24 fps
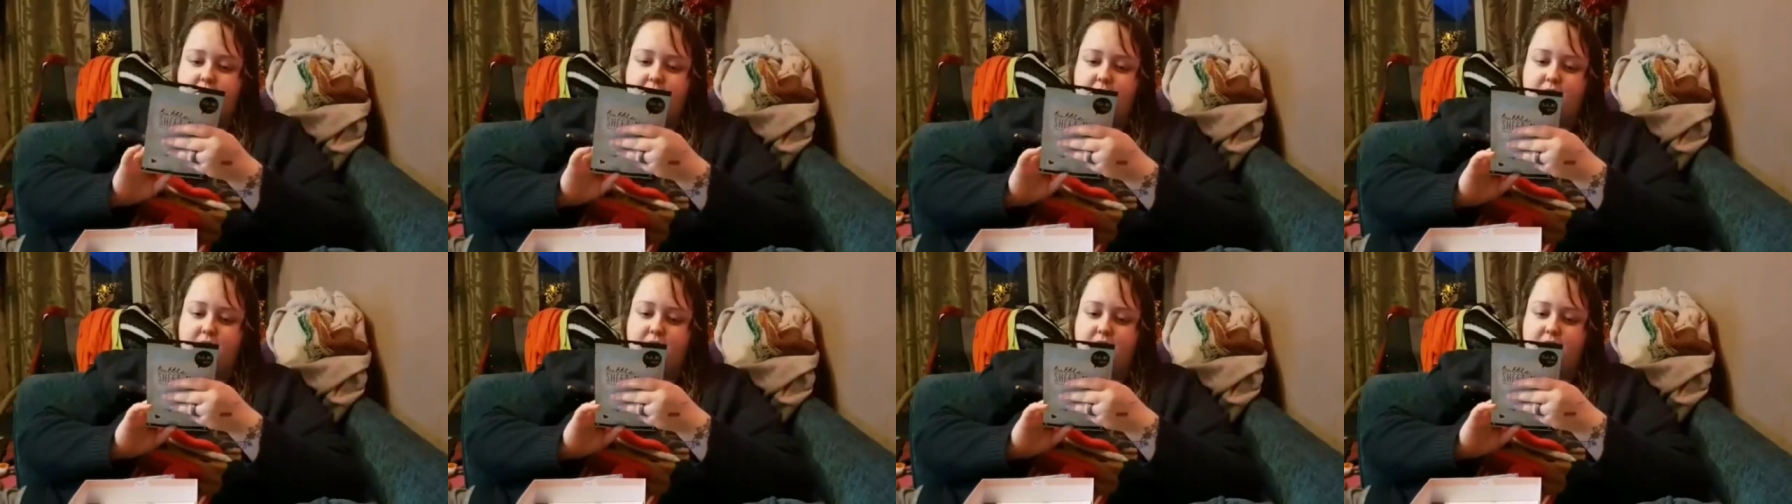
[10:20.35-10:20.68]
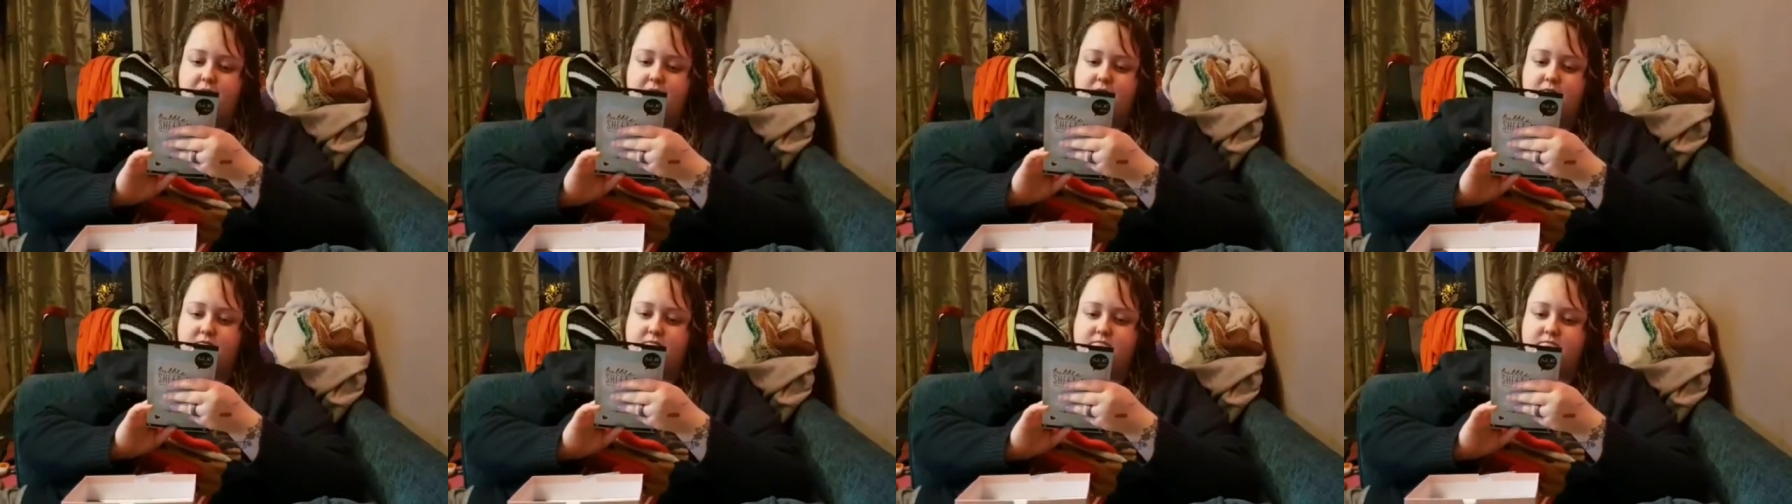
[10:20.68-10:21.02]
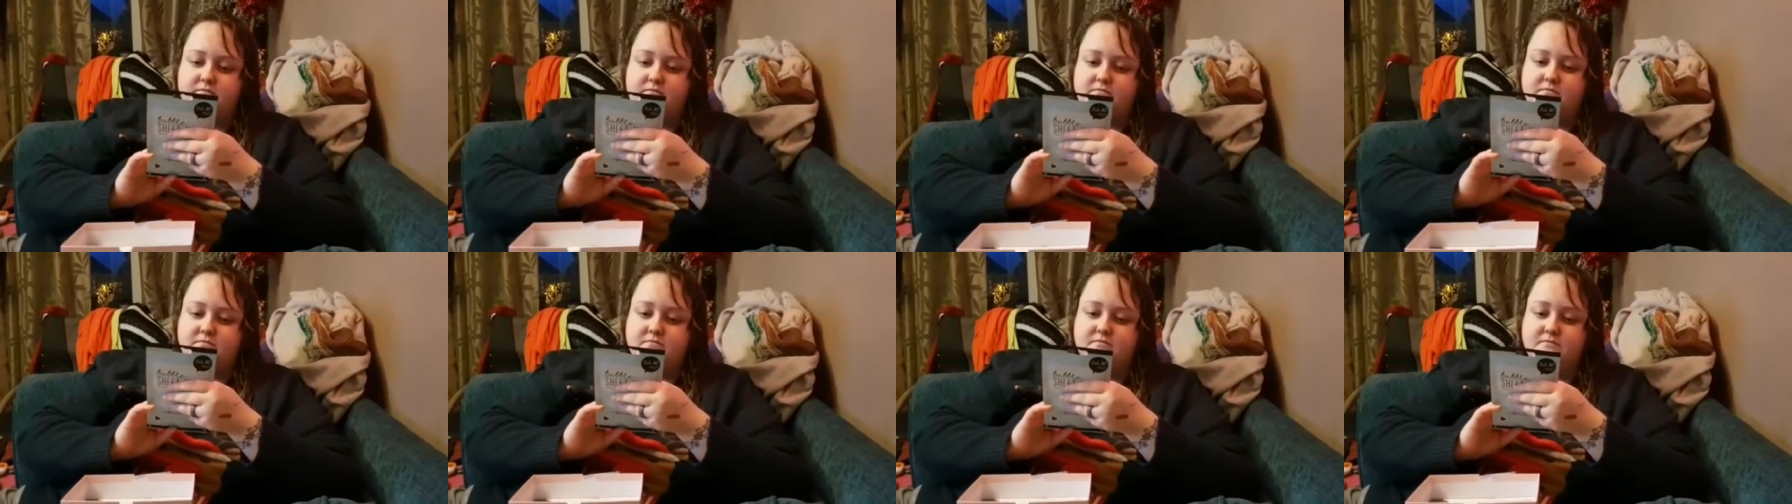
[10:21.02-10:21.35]
I got a
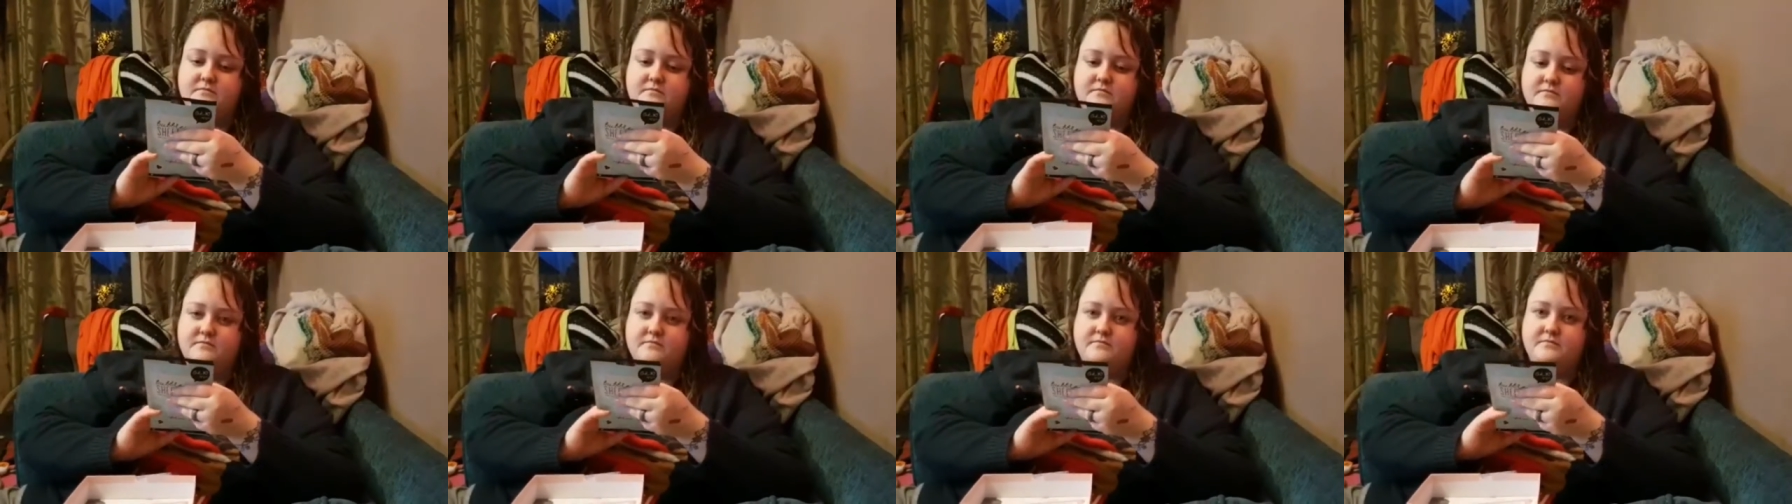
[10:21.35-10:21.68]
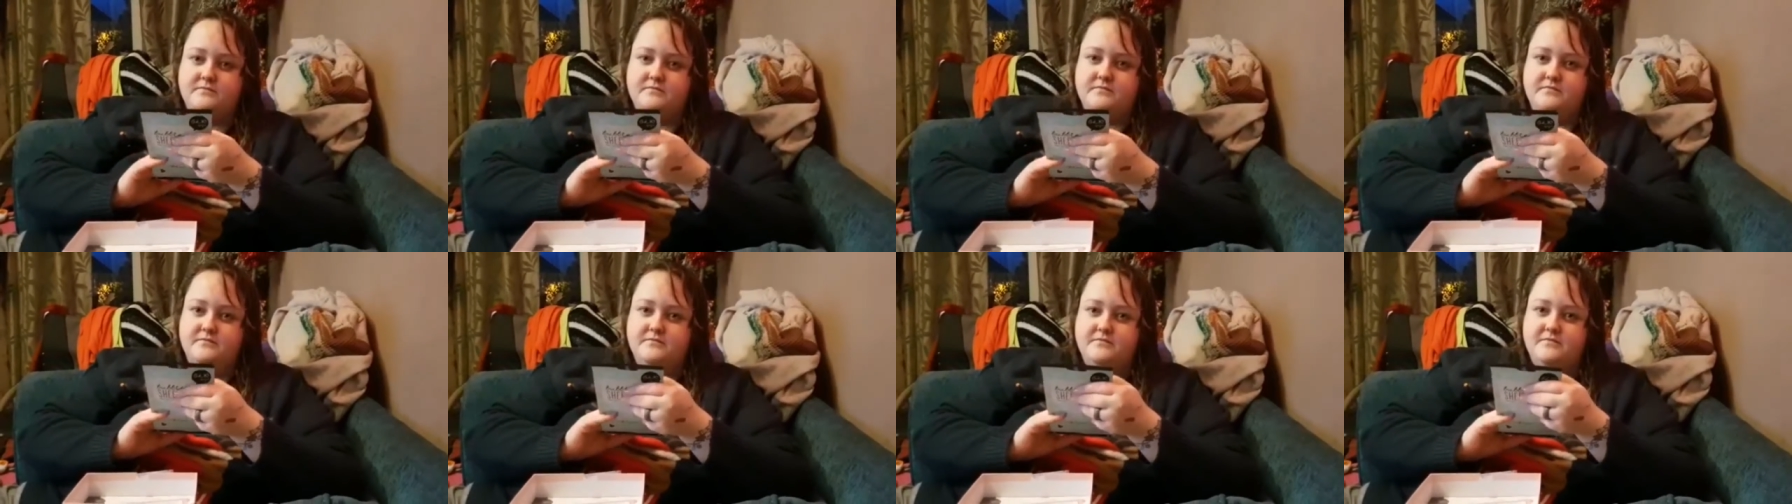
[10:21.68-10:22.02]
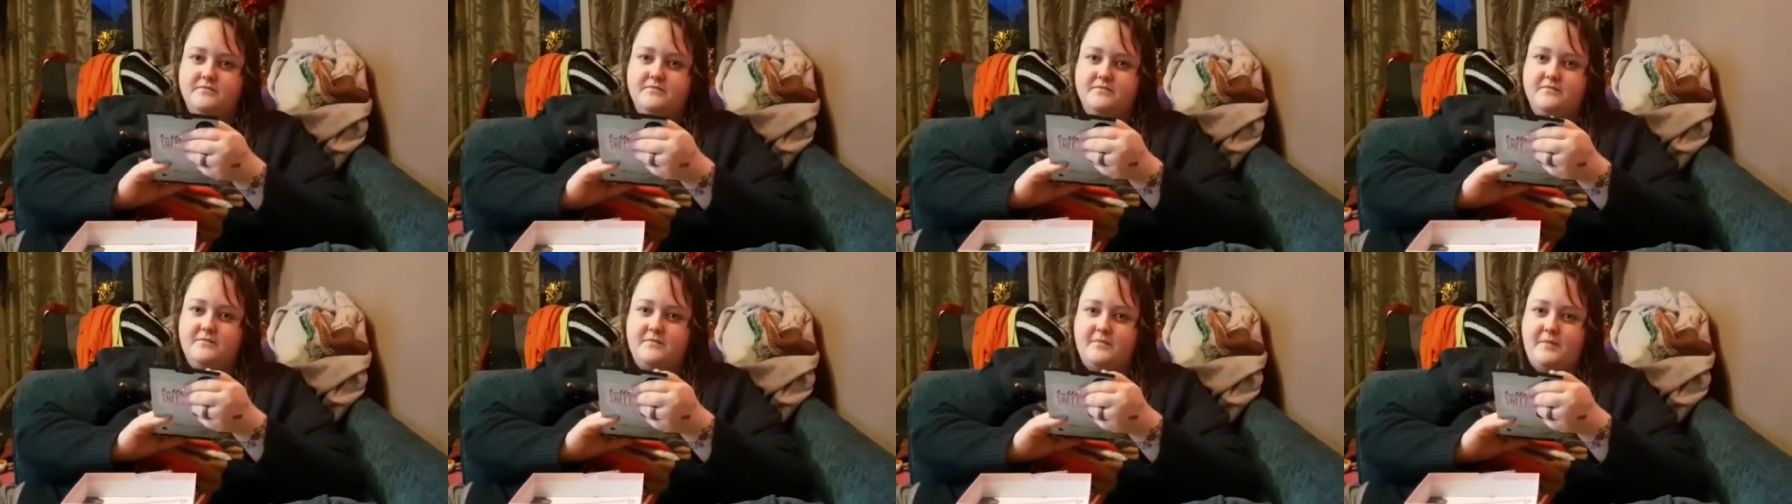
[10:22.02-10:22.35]
mask
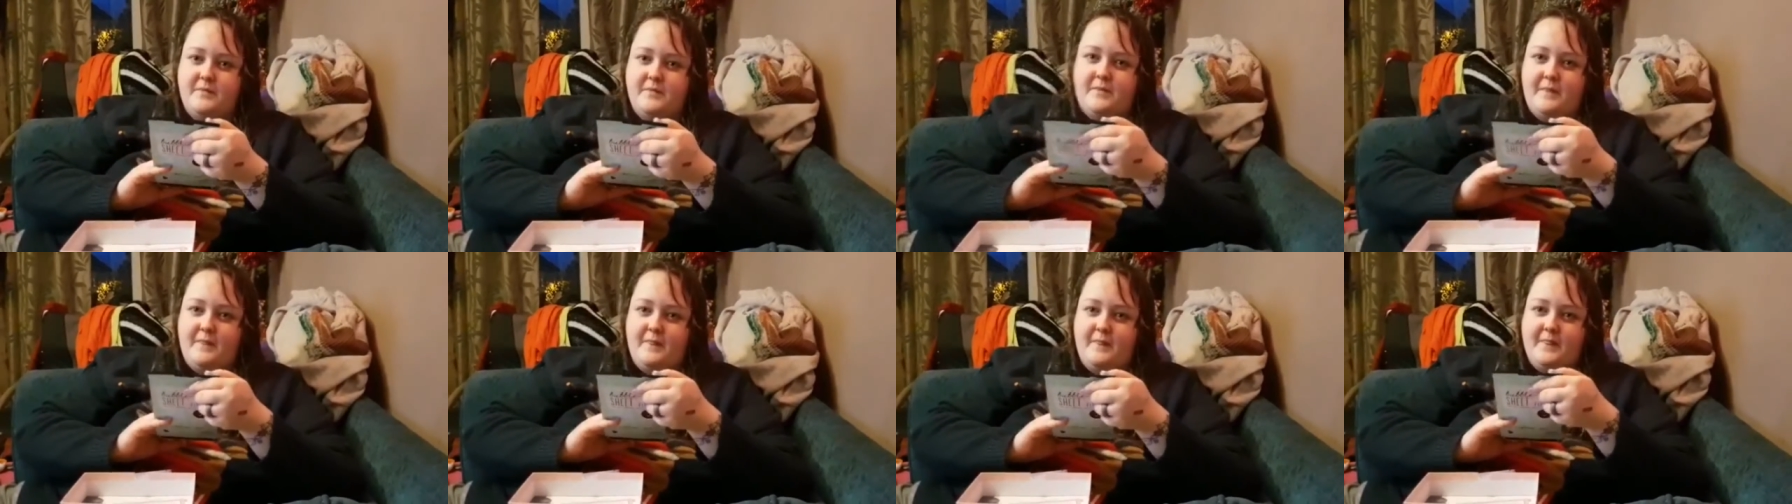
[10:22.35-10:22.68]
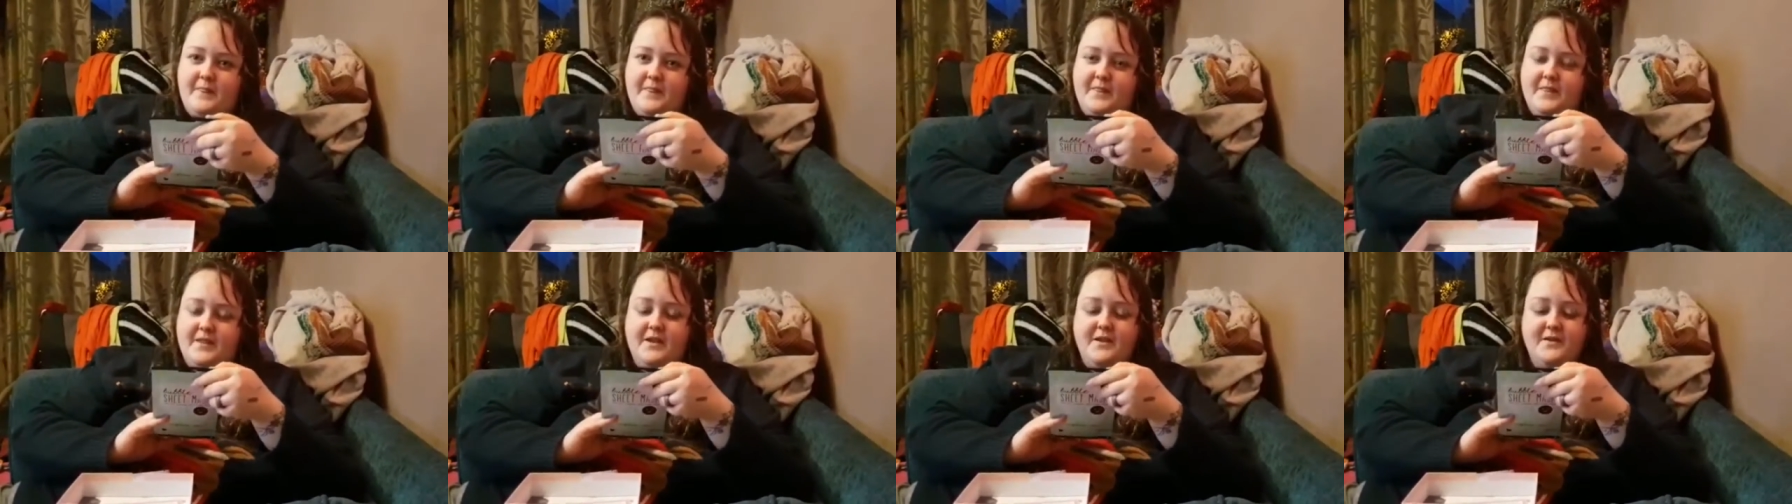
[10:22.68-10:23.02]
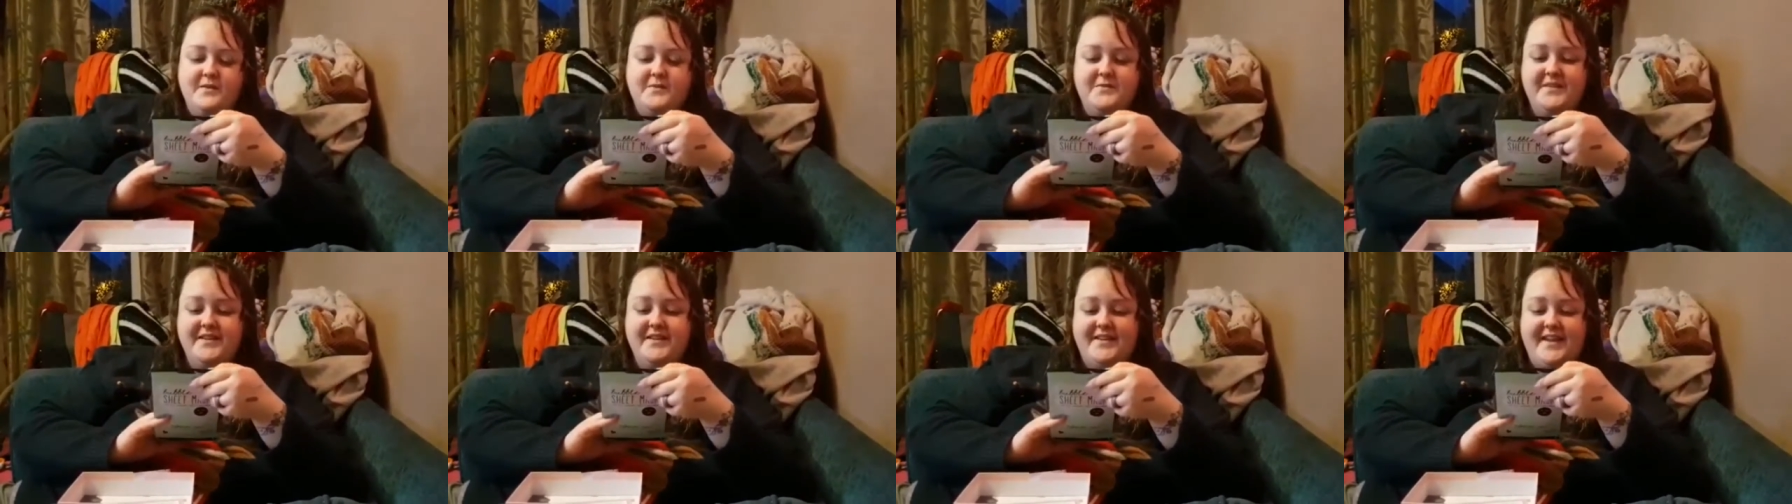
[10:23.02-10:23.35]
upstairs. We can do them later
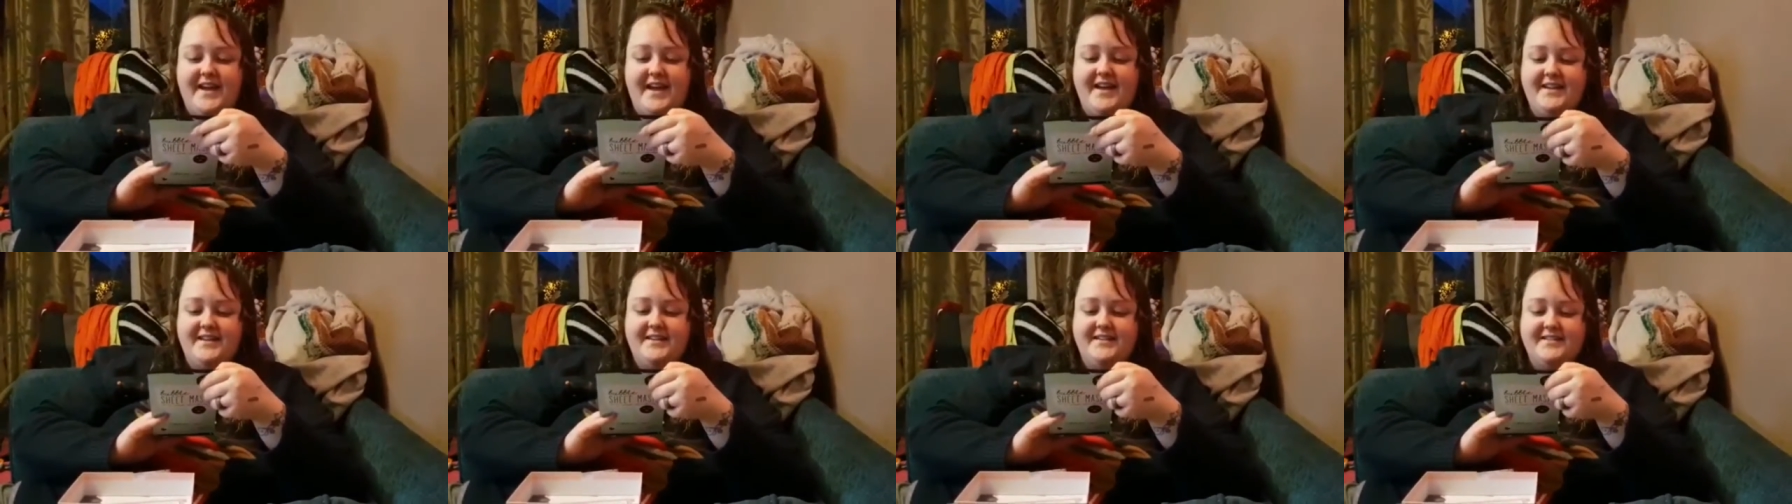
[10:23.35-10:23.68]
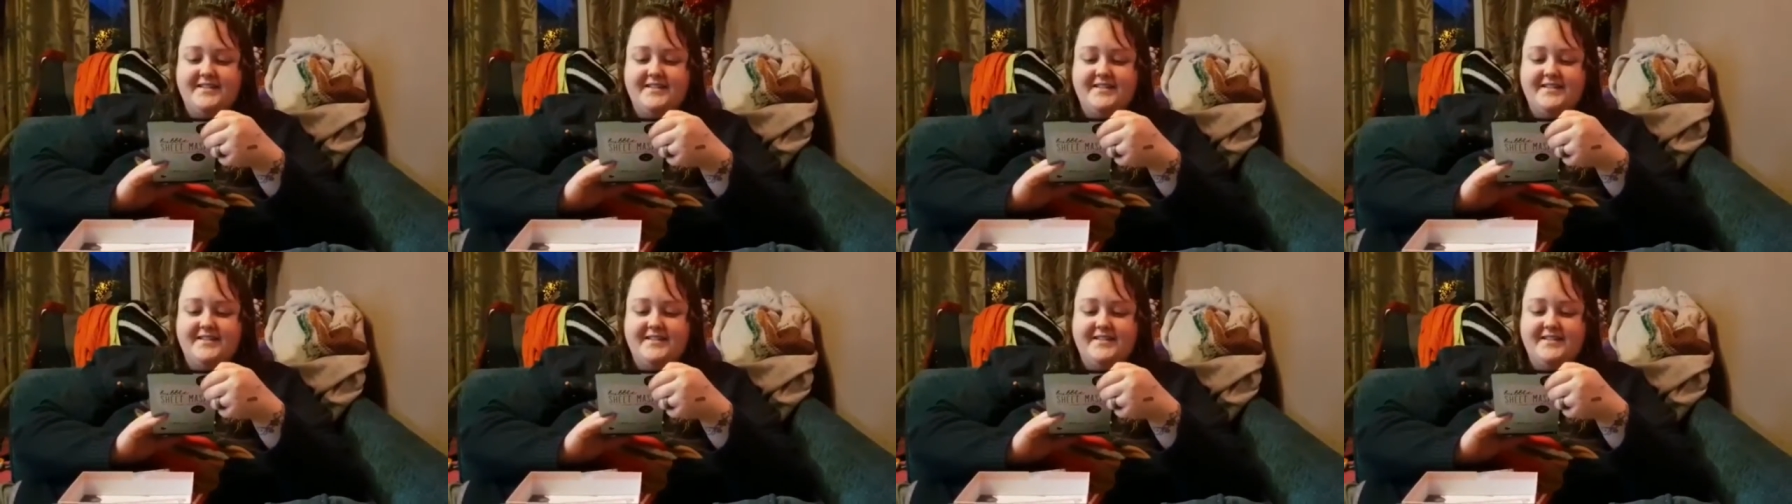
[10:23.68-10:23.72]
if you want.